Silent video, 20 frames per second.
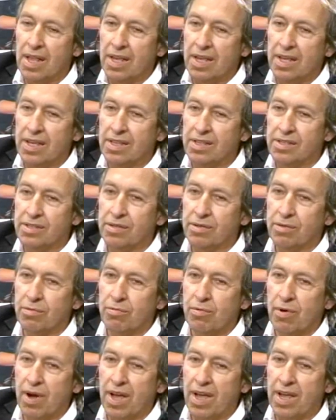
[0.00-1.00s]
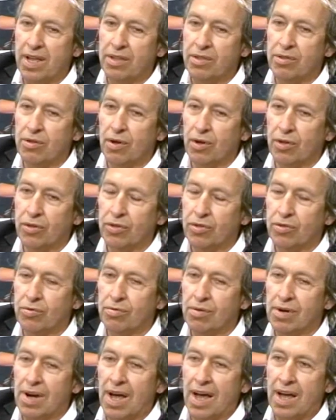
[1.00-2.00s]
it's a way not to
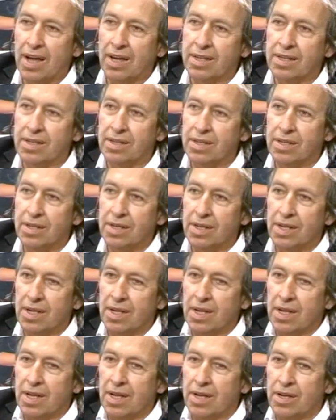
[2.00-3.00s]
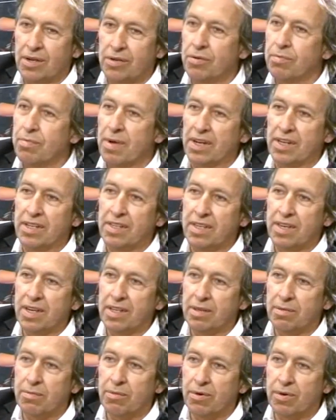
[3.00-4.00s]
like humanity
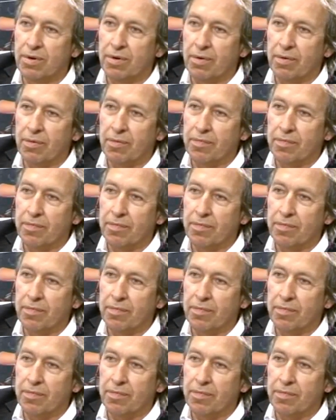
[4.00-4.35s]
anymore.